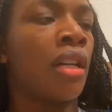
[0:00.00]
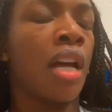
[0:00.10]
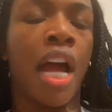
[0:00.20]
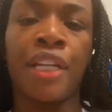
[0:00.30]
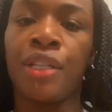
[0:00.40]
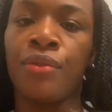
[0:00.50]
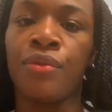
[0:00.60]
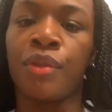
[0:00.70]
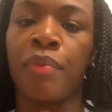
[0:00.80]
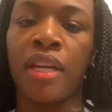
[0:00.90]
I
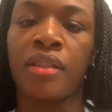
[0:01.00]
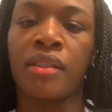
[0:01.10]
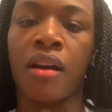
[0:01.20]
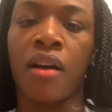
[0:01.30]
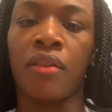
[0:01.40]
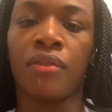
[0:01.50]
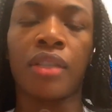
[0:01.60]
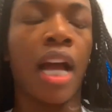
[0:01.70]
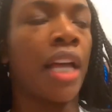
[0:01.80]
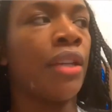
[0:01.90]
use pink salt.
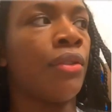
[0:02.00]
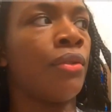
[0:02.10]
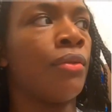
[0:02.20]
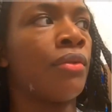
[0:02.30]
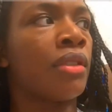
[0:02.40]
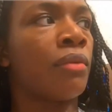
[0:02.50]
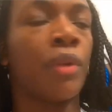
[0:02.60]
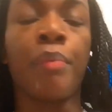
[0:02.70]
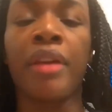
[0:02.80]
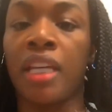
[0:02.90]
I use
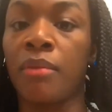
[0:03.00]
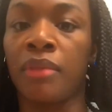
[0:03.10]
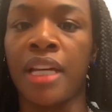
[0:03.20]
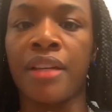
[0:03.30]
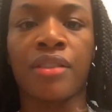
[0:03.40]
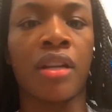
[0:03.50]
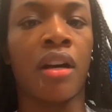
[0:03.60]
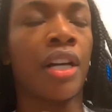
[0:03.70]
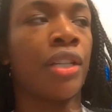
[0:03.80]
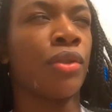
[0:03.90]
pink Himalaya salt.
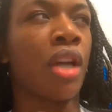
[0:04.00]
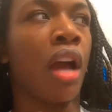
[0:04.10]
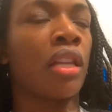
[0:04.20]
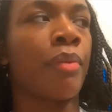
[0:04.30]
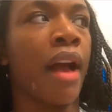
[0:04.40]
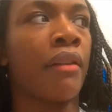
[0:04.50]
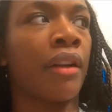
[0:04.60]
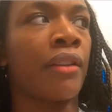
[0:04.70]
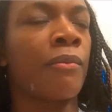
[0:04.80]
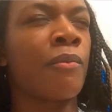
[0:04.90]
I use garlic
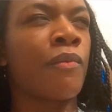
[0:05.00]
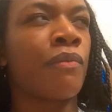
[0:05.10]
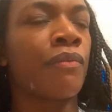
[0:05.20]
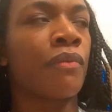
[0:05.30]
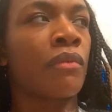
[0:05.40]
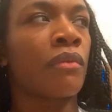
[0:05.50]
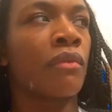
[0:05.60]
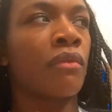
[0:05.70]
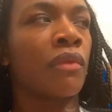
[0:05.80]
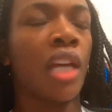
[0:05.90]
powder
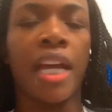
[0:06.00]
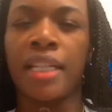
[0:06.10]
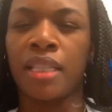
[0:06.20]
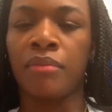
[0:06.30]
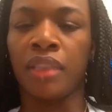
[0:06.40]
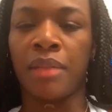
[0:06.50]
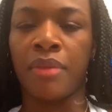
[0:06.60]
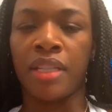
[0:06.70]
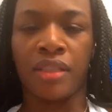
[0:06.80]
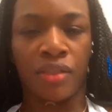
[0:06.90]
and some
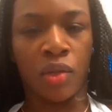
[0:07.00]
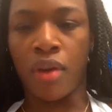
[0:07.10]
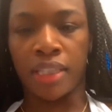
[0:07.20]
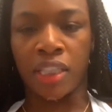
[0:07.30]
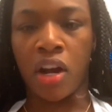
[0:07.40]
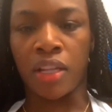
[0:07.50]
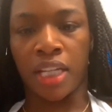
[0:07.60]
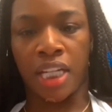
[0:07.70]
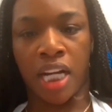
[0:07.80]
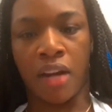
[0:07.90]
lemons and squeeze it all
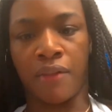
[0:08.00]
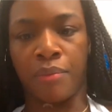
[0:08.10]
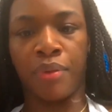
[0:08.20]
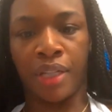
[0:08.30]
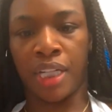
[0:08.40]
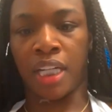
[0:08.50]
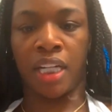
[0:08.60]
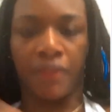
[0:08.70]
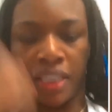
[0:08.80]
in there and put it in there and